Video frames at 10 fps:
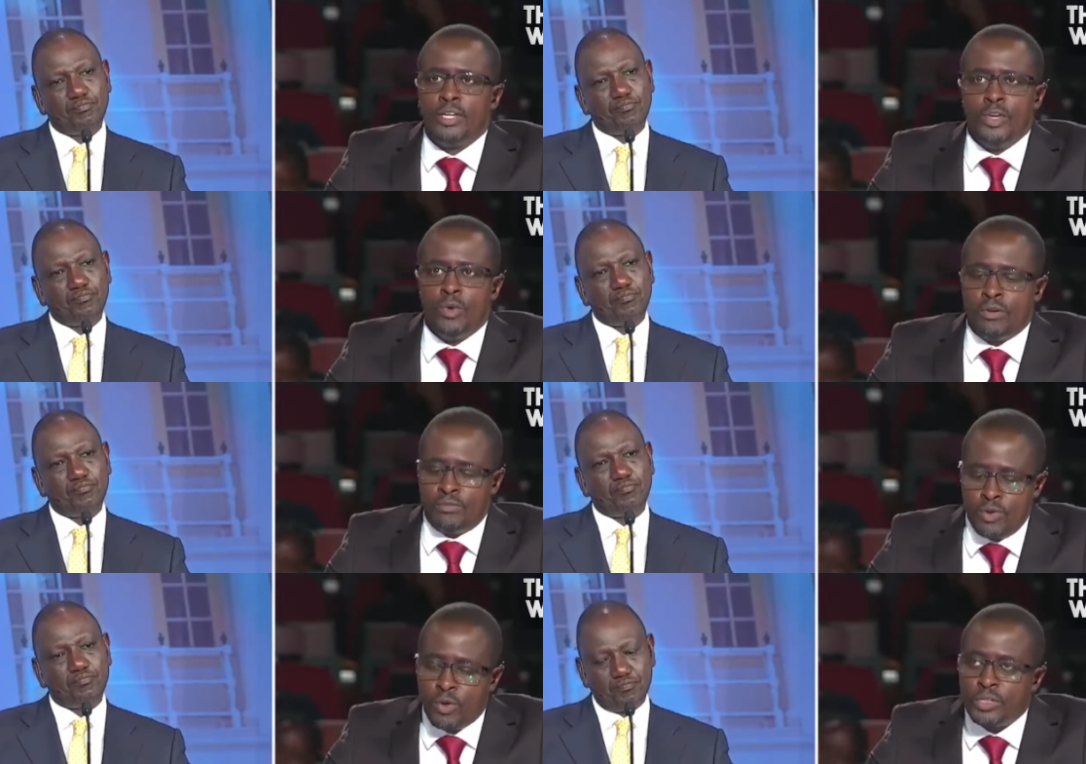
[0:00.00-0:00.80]
Speaker 1: You have
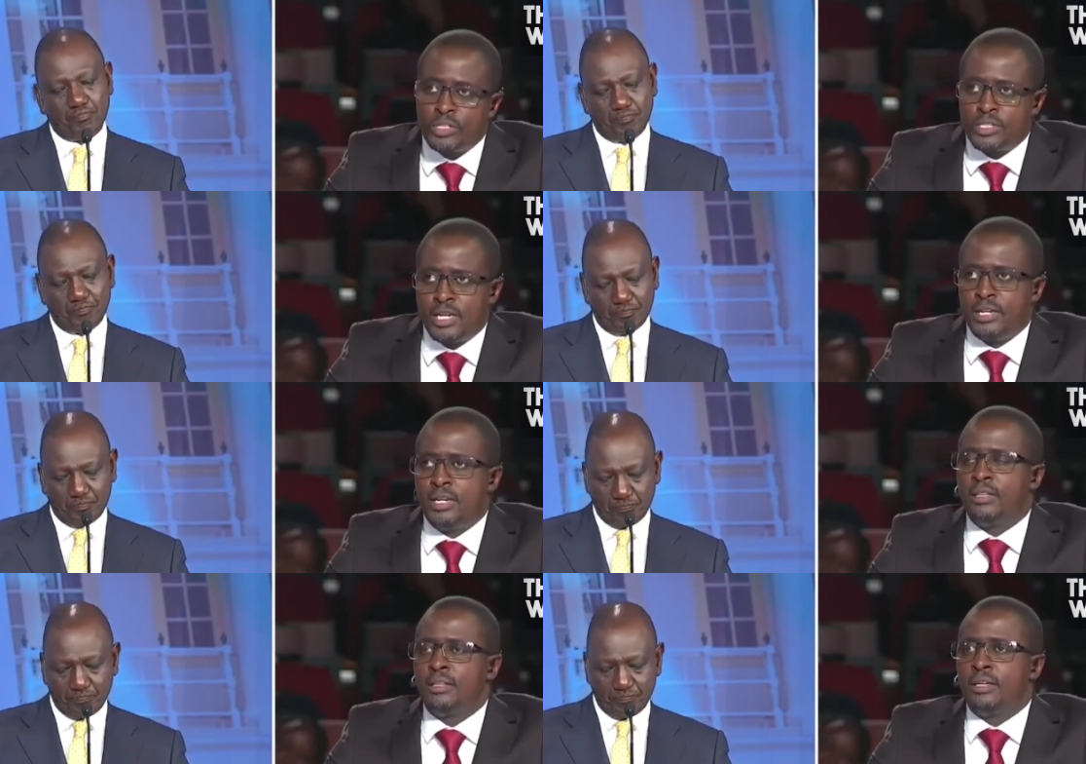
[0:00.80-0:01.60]
not said
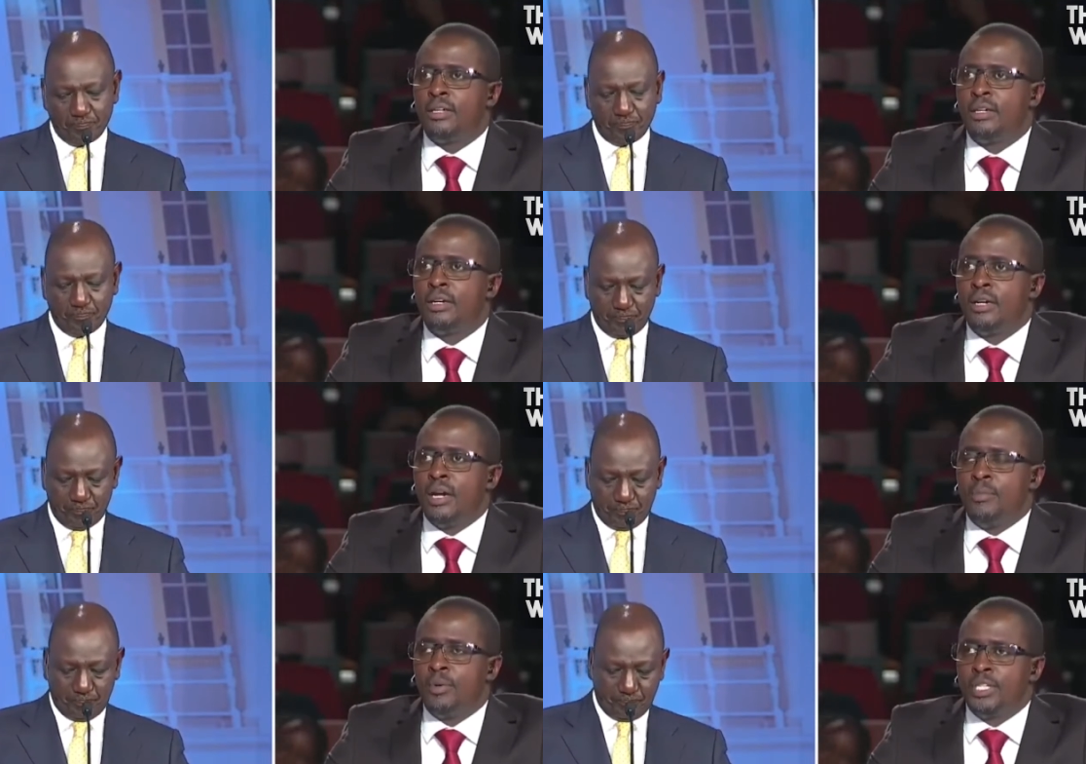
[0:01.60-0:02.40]
anything
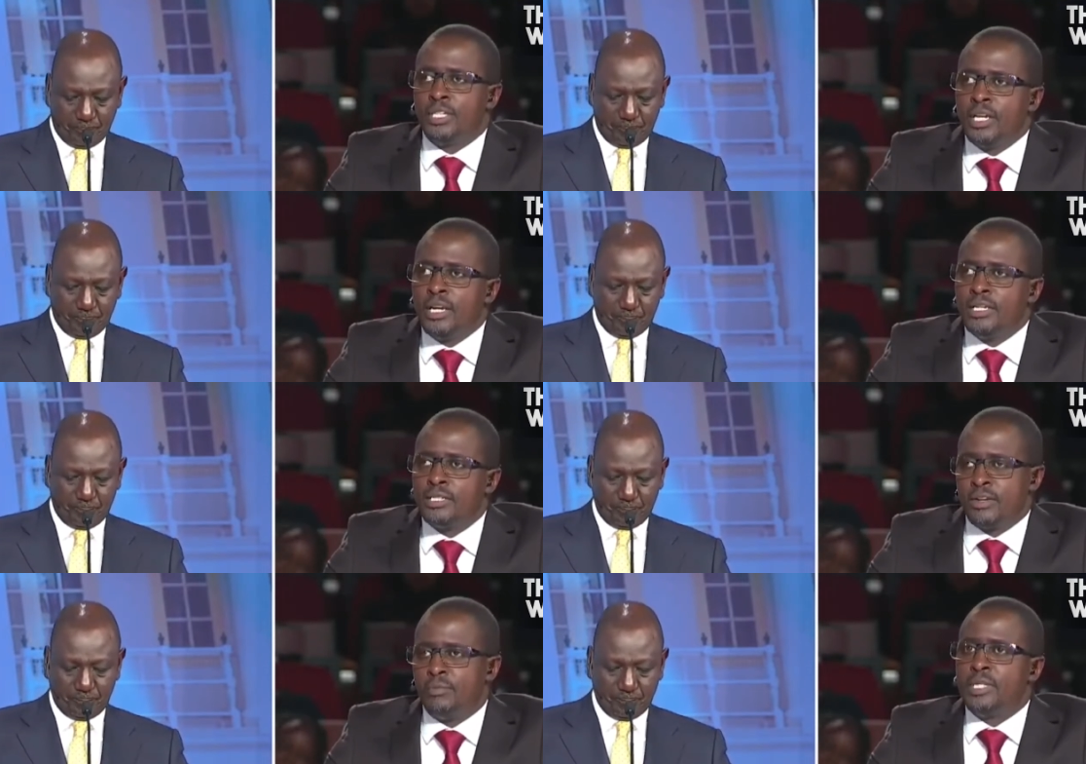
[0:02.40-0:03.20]
about the killings
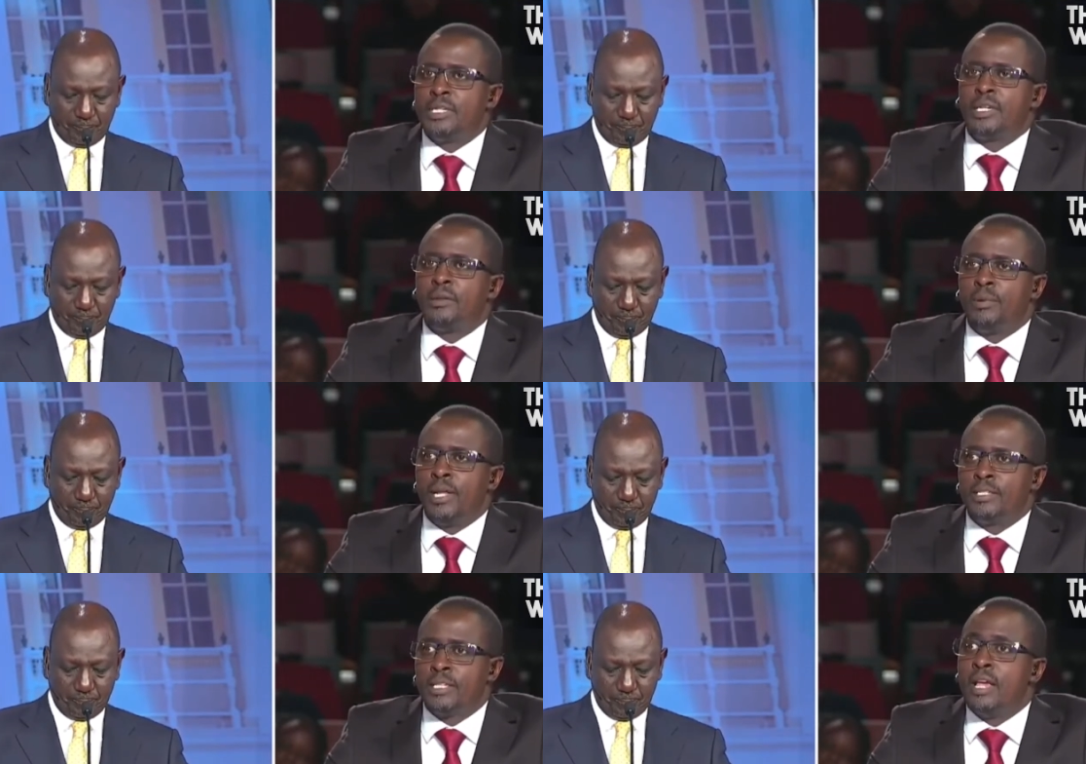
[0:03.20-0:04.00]
that have been taking
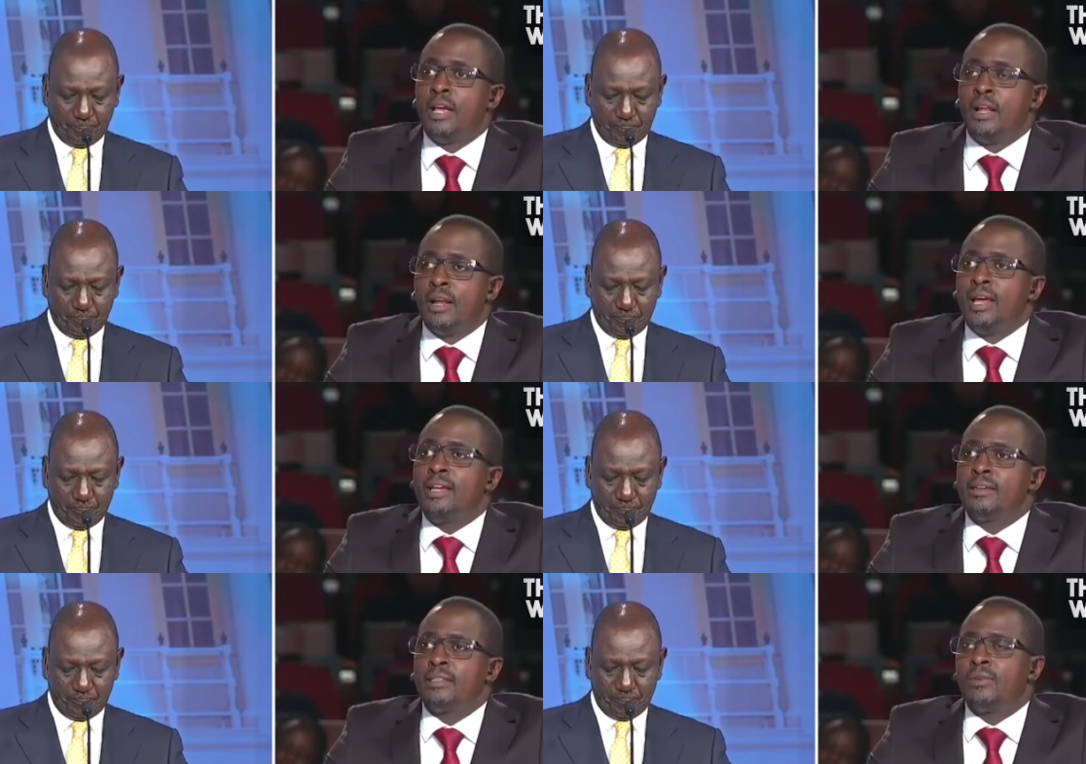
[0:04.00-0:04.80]
place,
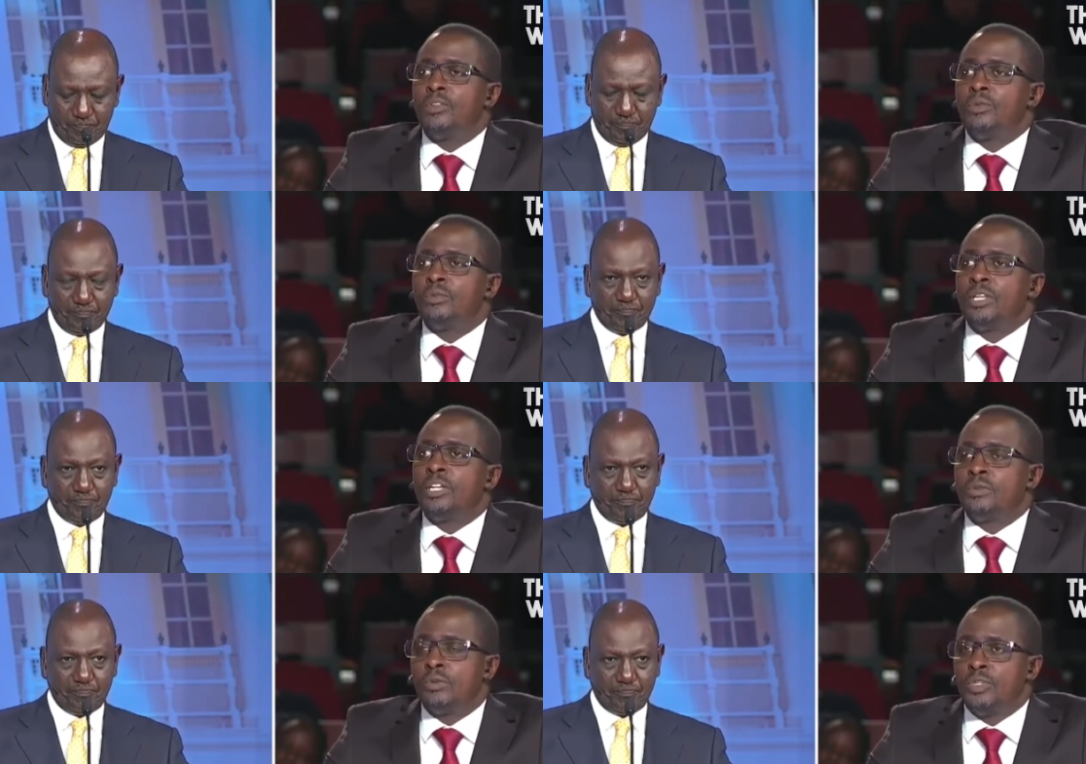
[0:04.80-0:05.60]
like the, you, they
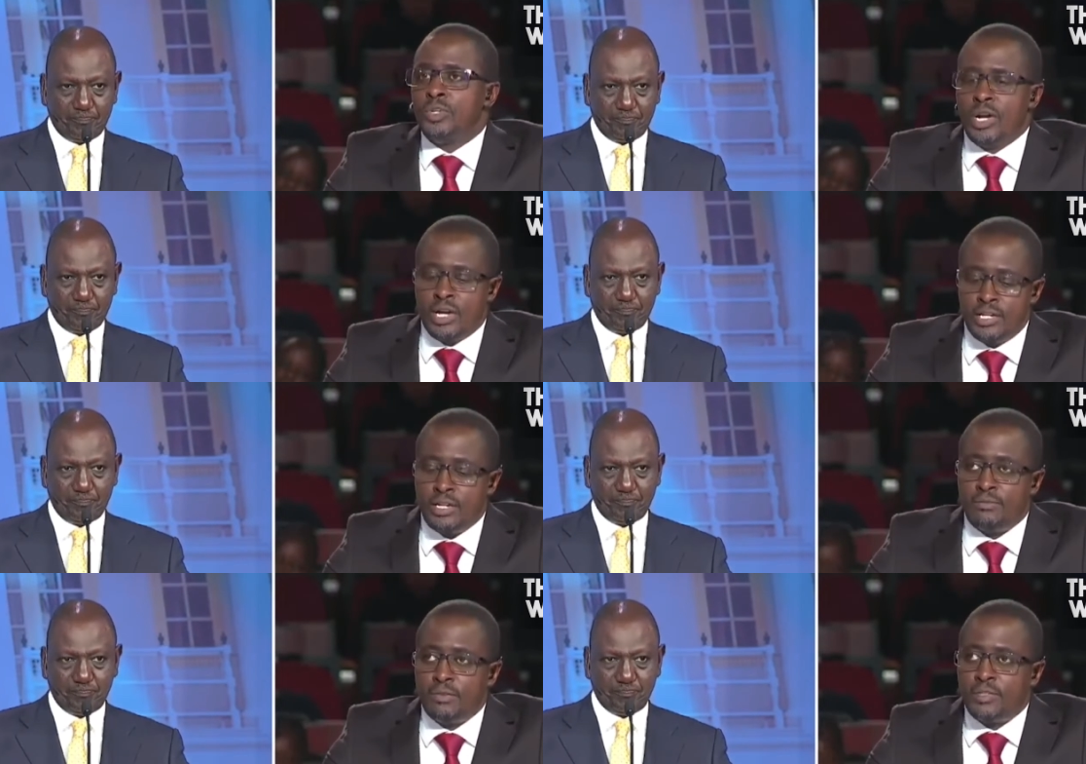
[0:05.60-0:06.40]
told you,
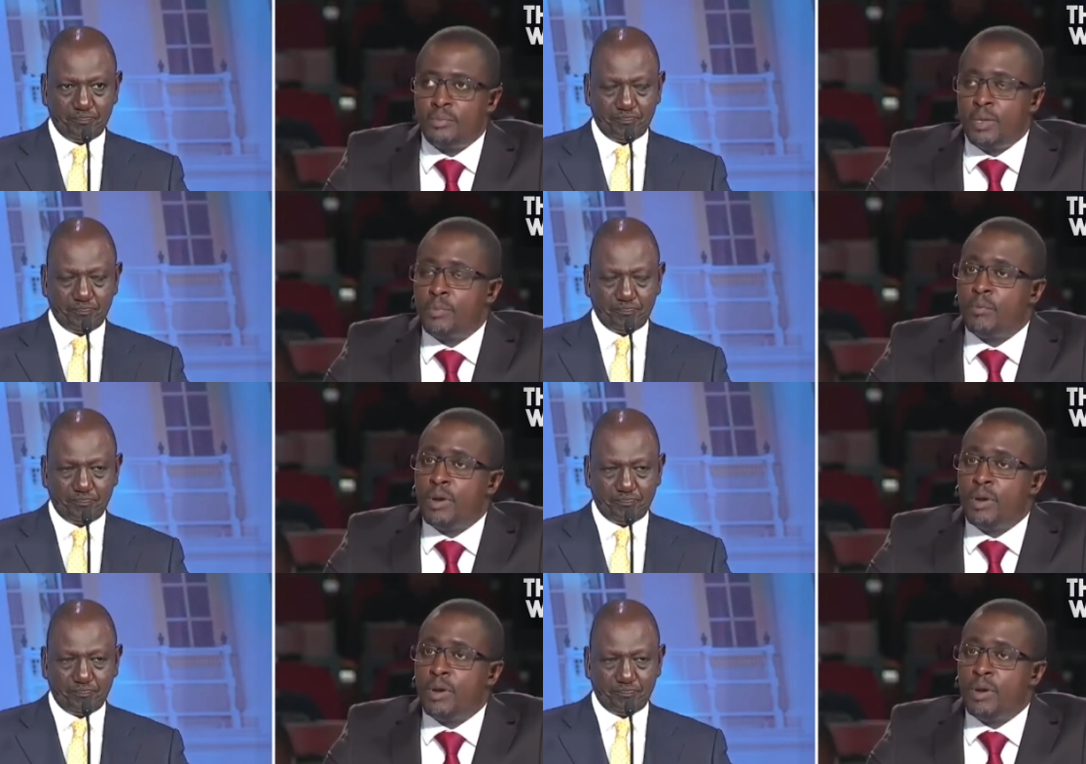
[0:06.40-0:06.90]
150 people